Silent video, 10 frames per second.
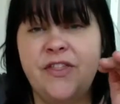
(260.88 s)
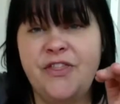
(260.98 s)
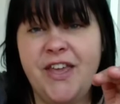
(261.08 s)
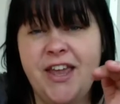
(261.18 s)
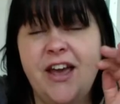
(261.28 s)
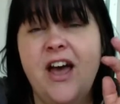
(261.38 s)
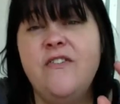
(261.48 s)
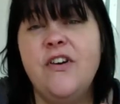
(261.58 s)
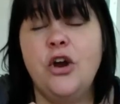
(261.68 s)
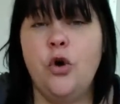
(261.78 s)
Think of
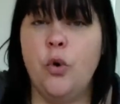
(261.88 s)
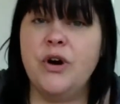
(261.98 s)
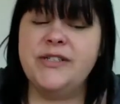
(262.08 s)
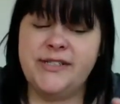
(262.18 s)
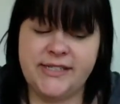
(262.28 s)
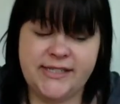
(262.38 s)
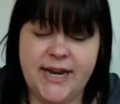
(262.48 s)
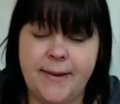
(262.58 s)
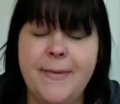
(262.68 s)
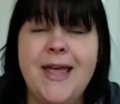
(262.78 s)
our core
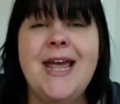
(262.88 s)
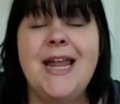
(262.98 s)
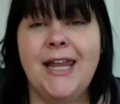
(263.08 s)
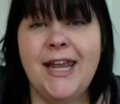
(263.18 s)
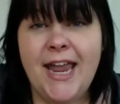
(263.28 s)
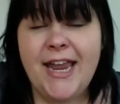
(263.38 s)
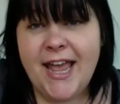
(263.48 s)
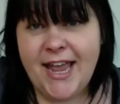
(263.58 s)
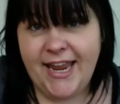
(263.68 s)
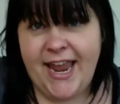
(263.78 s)
system like
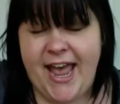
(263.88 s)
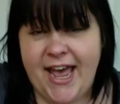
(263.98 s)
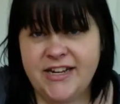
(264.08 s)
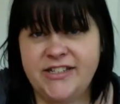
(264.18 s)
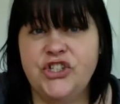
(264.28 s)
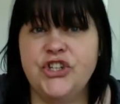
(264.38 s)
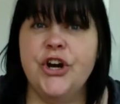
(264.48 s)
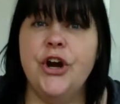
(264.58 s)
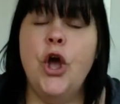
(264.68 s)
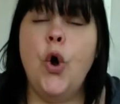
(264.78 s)
a
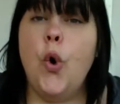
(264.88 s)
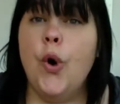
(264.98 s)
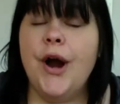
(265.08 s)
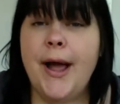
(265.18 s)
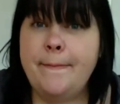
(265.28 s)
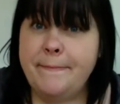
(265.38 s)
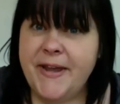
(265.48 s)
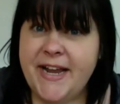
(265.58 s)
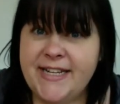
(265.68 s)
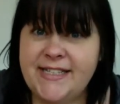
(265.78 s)
canister or a
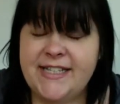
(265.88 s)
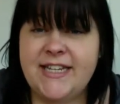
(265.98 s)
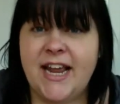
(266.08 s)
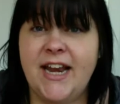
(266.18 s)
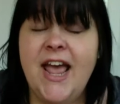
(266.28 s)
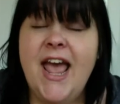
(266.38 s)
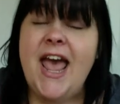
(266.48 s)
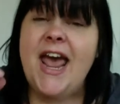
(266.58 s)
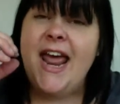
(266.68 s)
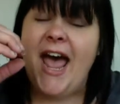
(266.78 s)
piston,
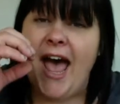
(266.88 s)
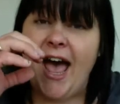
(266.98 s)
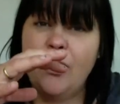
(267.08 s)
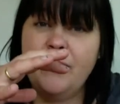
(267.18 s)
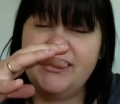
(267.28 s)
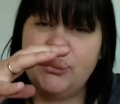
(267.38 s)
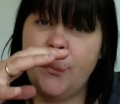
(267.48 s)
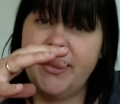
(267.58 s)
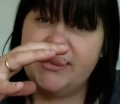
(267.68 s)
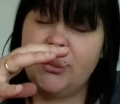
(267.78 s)
and how it's
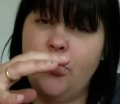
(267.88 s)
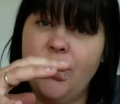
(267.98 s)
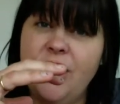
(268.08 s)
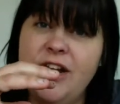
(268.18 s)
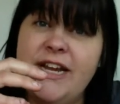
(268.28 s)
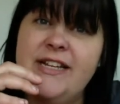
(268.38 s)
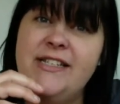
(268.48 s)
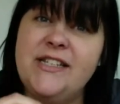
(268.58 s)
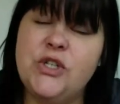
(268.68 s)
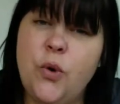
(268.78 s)
going to work is
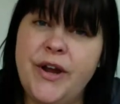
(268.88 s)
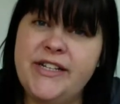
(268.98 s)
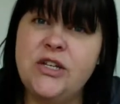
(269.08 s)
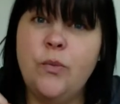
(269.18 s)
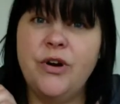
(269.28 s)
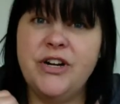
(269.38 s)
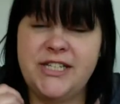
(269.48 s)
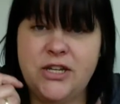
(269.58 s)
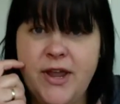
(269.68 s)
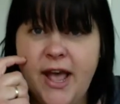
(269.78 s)
it's going to work
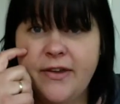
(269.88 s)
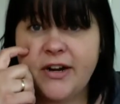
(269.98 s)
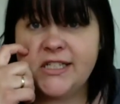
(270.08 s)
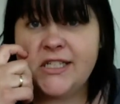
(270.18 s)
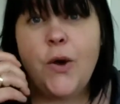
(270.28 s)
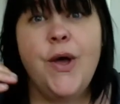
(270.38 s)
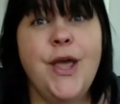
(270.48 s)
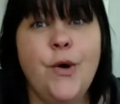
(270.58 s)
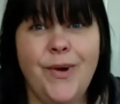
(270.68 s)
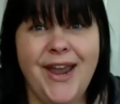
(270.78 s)
together. So
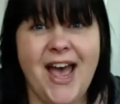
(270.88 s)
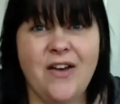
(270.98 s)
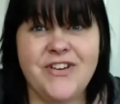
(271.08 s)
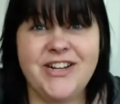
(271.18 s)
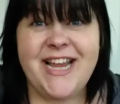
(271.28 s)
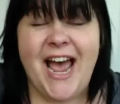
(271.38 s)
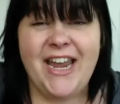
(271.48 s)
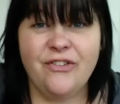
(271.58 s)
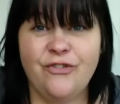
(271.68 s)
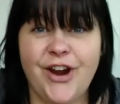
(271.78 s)
we have our
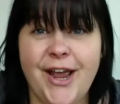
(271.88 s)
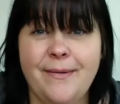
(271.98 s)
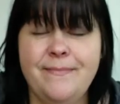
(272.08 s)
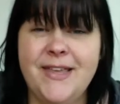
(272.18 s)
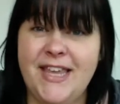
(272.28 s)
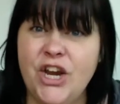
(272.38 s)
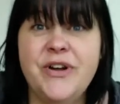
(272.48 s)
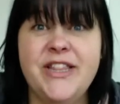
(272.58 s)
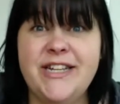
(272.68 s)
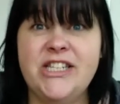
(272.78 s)
diaphragm here
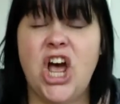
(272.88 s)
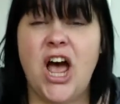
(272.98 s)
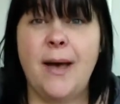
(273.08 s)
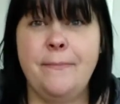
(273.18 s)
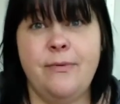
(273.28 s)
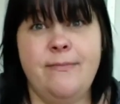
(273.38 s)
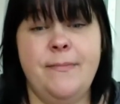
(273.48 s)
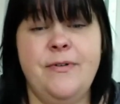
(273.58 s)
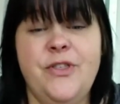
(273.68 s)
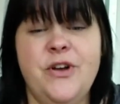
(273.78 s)
at the top.
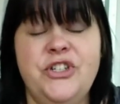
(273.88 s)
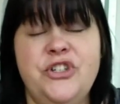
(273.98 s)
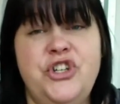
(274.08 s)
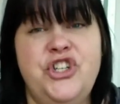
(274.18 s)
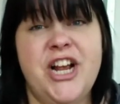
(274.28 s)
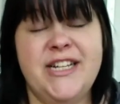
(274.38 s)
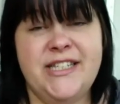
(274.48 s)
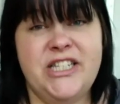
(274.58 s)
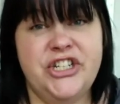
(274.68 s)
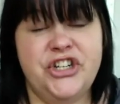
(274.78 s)
Remember, those are
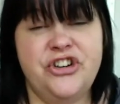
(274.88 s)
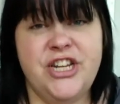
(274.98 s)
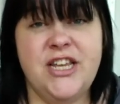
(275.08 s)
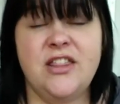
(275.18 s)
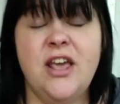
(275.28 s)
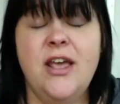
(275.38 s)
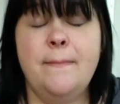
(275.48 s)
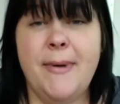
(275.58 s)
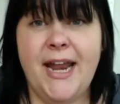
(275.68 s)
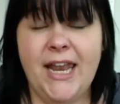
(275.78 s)
just underneath
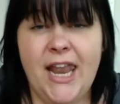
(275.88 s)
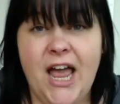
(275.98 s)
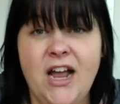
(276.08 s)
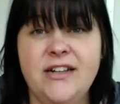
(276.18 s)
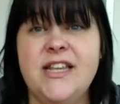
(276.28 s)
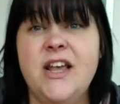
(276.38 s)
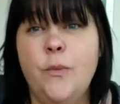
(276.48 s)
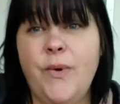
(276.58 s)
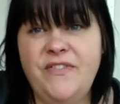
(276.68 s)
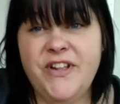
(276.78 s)
my lungs.
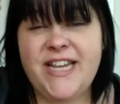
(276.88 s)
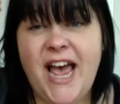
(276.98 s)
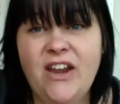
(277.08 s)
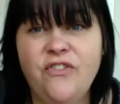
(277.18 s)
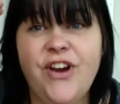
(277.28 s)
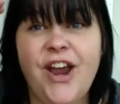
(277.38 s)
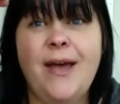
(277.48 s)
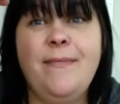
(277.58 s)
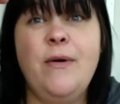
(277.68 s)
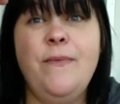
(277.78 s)
We have the
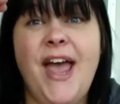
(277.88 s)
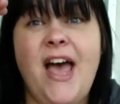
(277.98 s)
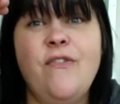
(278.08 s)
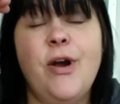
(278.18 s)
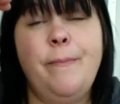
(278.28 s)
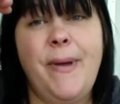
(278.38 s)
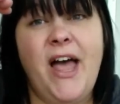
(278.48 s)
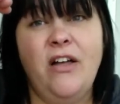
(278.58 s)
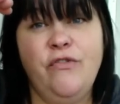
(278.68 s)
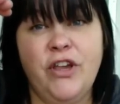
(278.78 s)
diaphragm and we have our
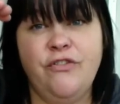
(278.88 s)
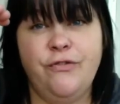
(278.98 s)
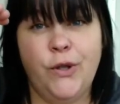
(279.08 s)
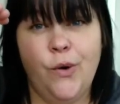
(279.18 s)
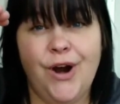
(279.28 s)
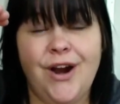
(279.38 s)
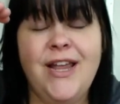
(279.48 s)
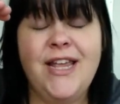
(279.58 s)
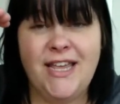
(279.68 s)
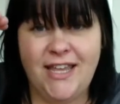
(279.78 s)
pelvic floor
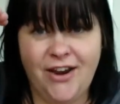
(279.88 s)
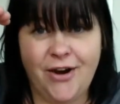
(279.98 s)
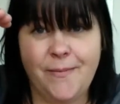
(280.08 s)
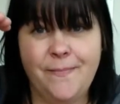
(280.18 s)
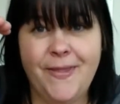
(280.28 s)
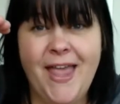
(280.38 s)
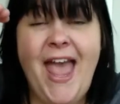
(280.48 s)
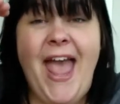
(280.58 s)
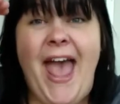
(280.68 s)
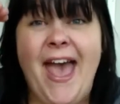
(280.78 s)
here.
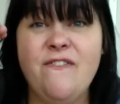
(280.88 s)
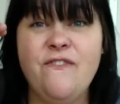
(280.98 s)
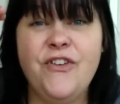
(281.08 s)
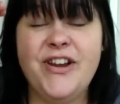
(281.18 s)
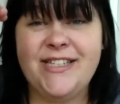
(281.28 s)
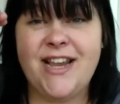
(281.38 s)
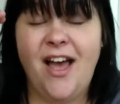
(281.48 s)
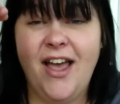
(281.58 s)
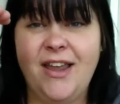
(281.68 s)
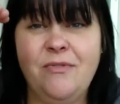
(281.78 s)
Every
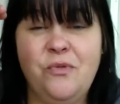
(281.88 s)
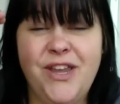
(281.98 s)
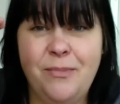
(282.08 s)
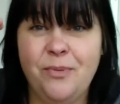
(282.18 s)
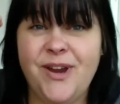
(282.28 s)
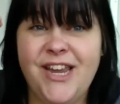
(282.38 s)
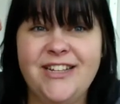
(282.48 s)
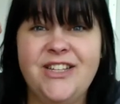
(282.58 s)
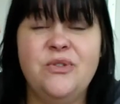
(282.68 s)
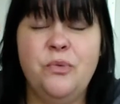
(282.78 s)
time we
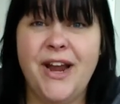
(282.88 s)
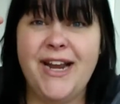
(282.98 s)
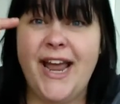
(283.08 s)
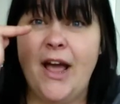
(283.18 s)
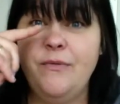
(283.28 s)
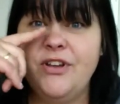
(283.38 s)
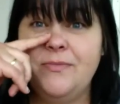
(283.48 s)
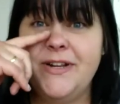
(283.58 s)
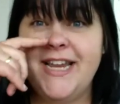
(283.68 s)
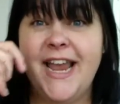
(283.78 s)
breathe, so right now with
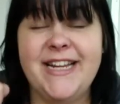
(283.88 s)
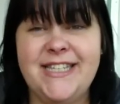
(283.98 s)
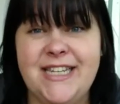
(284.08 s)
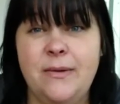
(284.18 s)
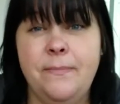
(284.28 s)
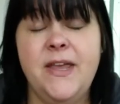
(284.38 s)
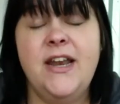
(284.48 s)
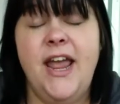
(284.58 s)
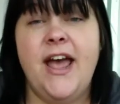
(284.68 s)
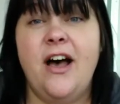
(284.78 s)
me, take a deep
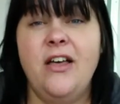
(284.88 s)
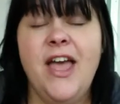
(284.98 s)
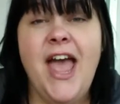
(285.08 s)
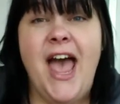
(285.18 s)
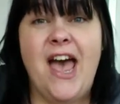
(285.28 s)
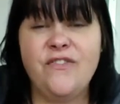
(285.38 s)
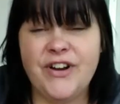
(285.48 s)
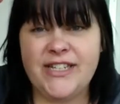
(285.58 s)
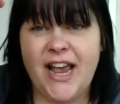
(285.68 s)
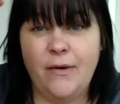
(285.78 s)
inhale. Every
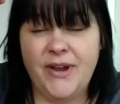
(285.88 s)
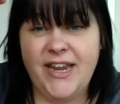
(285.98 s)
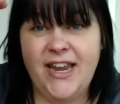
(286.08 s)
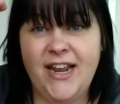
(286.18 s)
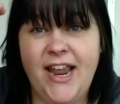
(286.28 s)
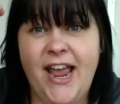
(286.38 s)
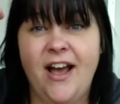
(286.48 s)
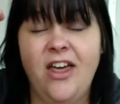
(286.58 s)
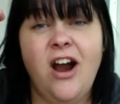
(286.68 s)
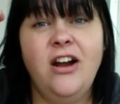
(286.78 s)
time we
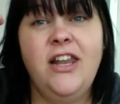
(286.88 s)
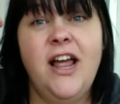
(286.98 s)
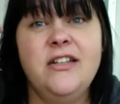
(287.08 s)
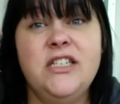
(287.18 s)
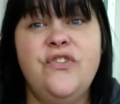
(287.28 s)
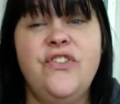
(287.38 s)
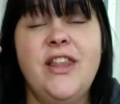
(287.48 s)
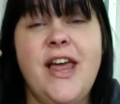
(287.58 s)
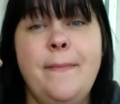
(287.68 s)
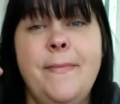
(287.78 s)
inhale, our lungs fill
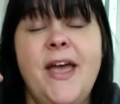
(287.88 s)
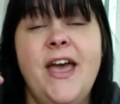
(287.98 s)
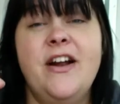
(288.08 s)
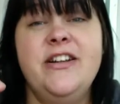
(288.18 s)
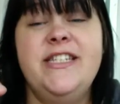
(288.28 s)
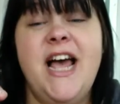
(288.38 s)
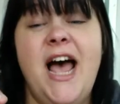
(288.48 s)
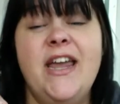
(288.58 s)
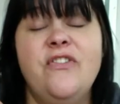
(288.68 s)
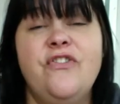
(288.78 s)
up and our
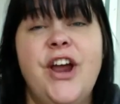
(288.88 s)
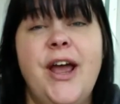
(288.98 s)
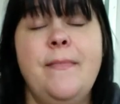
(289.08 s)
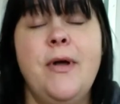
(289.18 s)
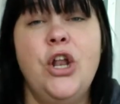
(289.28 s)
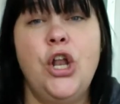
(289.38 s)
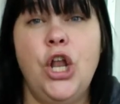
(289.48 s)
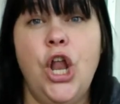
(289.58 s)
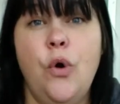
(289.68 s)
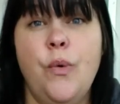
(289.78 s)
diaphragm
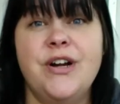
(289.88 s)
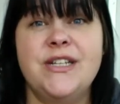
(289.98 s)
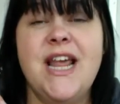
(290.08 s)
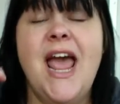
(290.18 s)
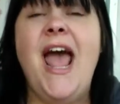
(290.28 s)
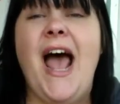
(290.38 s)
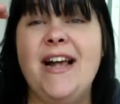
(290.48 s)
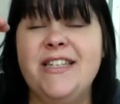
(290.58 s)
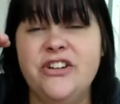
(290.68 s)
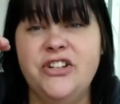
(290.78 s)
lowers.
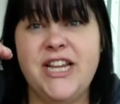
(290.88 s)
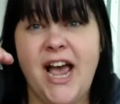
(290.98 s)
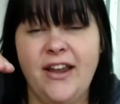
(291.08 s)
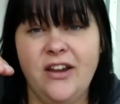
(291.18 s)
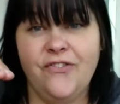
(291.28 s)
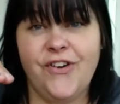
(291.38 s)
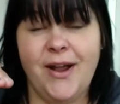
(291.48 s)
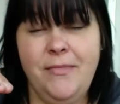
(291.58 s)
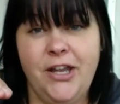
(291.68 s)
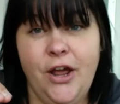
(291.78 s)
As our
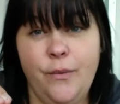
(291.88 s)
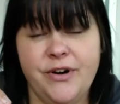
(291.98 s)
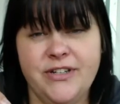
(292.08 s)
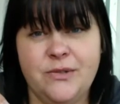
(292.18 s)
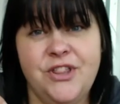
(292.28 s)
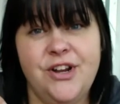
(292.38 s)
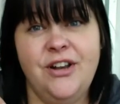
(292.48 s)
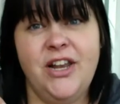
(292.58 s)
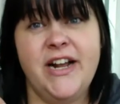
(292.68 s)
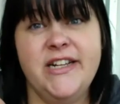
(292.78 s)
diaphragm lowers with our
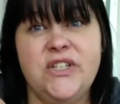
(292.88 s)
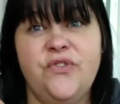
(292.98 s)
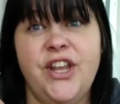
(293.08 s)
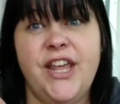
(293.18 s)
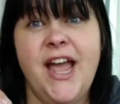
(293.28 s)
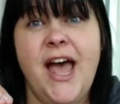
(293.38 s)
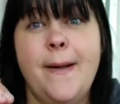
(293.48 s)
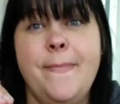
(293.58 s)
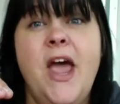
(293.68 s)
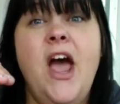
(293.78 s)
lungs filling up,
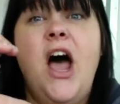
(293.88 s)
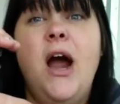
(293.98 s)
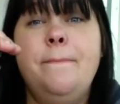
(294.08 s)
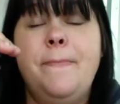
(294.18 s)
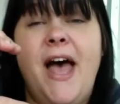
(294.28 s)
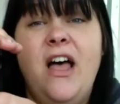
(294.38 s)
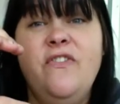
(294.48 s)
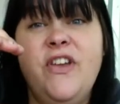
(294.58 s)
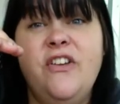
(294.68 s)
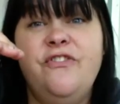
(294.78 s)
our
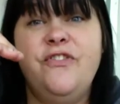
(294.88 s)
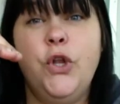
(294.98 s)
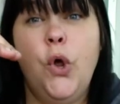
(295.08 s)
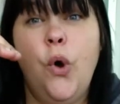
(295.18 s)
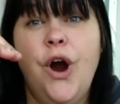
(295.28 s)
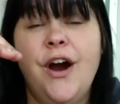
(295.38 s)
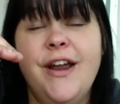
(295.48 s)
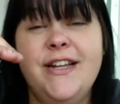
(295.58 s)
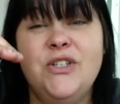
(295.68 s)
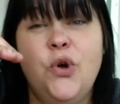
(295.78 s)
pelvic floor
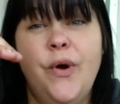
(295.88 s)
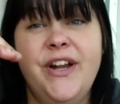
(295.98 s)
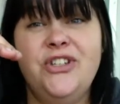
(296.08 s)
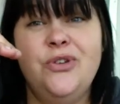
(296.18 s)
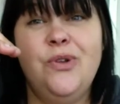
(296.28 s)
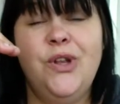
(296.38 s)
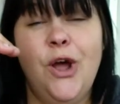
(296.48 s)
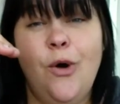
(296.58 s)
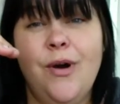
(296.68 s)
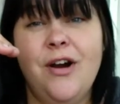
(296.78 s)
is going to
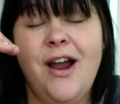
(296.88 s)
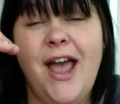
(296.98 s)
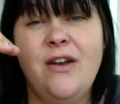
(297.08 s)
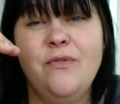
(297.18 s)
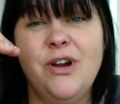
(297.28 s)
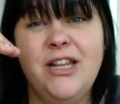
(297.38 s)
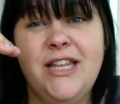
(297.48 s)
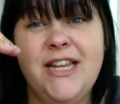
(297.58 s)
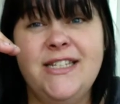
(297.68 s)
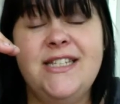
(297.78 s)
lower and
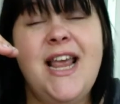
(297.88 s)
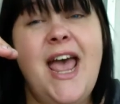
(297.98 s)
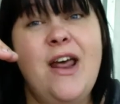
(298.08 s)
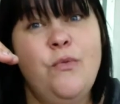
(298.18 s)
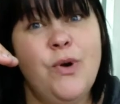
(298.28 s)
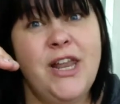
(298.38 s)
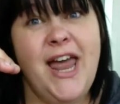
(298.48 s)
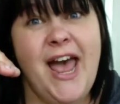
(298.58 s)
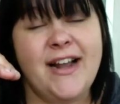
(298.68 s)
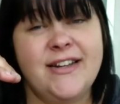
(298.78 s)
release and
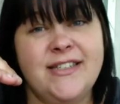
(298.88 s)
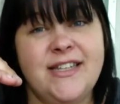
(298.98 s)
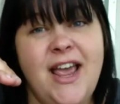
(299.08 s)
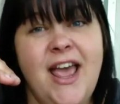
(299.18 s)
relax.